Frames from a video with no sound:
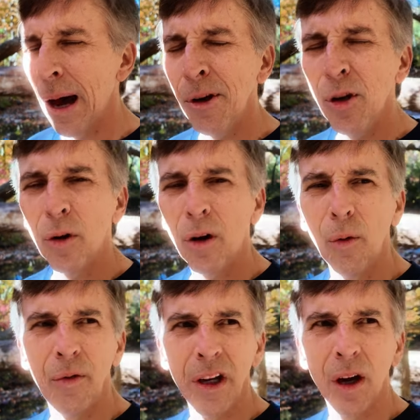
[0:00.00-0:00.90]
I'm gonna do a
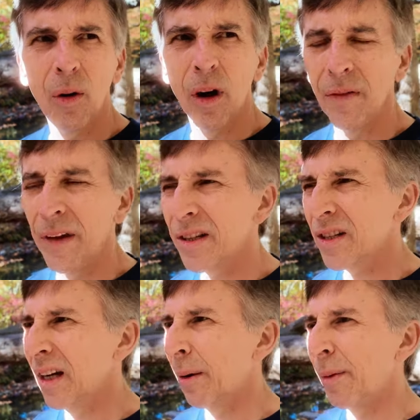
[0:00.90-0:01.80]
whole video on
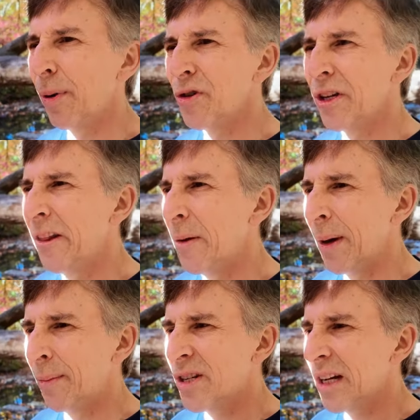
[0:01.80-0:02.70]
this, and I'm gonna post it in the
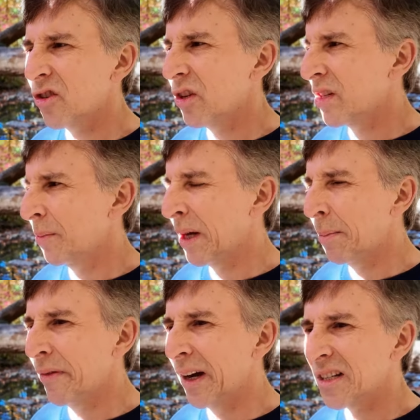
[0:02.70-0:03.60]
member section
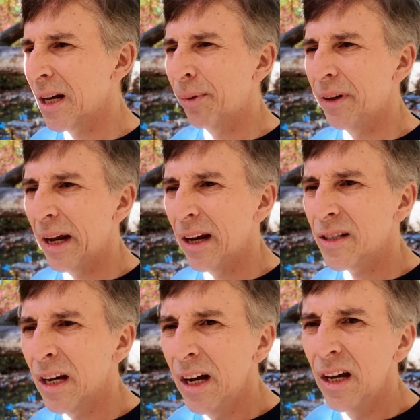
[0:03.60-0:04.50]
sometime in the next couple of
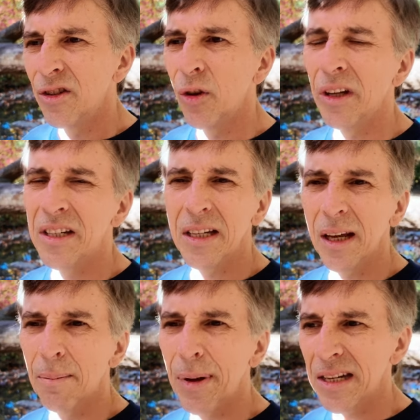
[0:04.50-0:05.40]
days so you can
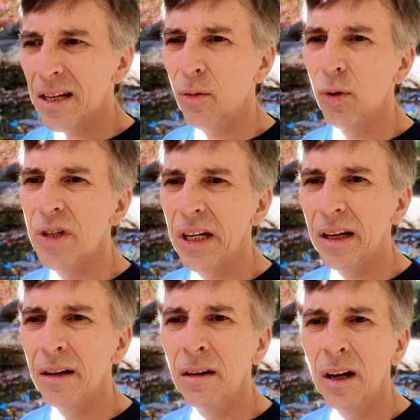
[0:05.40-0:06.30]
see a basic
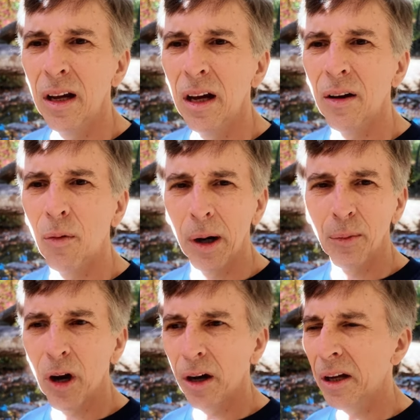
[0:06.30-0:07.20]
routine of what
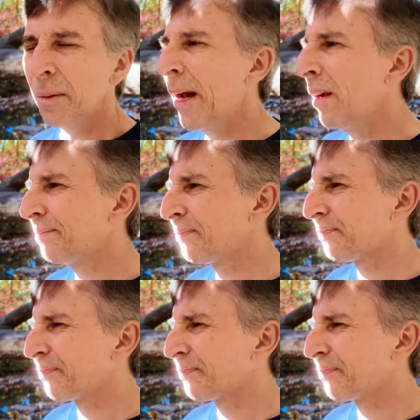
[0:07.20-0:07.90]
I'm talking about.